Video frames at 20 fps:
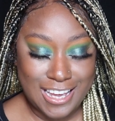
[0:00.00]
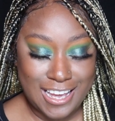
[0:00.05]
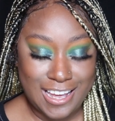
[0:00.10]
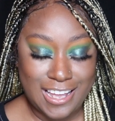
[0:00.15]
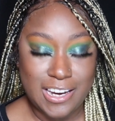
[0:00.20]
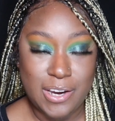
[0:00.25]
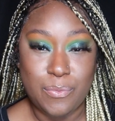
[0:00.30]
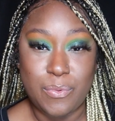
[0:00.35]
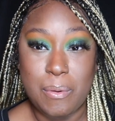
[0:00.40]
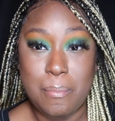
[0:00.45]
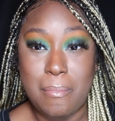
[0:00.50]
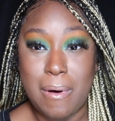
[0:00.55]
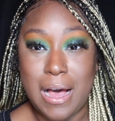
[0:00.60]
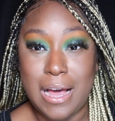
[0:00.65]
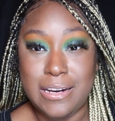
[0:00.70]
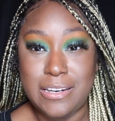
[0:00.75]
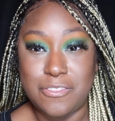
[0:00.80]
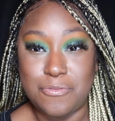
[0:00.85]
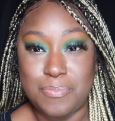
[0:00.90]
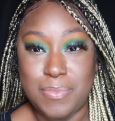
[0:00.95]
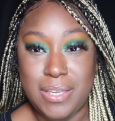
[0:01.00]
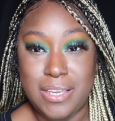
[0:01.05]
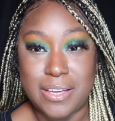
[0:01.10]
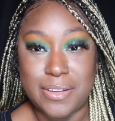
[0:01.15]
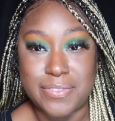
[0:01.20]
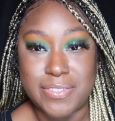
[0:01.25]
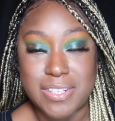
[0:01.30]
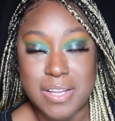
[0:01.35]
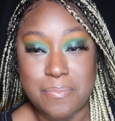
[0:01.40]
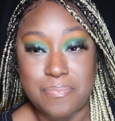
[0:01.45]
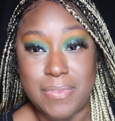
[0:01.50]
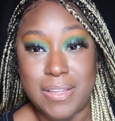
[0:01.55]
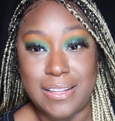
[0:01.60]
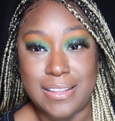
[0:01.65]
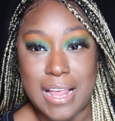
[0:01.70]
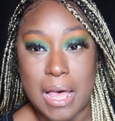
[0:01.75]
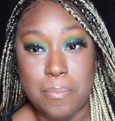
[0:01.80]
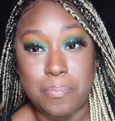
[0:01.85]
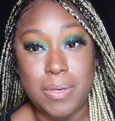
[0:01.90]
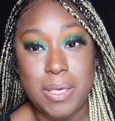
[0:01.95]
and it reminded me of
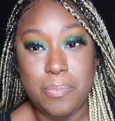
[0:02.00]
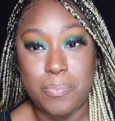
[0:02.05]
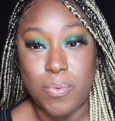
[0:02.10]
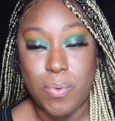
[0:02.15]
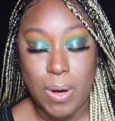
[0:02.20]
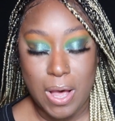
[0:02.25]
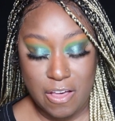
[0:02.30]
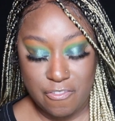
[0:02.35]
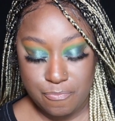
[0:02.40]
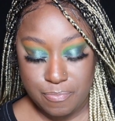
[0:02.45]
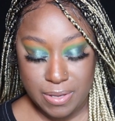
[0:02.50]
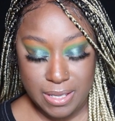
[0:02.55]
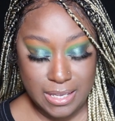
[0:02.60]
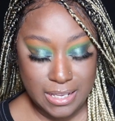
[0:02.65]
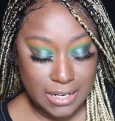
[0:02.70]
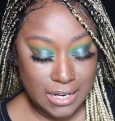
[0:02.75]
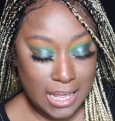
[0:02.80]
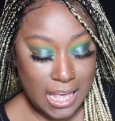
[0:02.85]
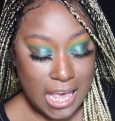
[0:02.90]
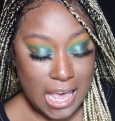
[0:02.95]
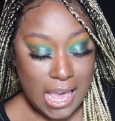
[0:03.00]
something that people have been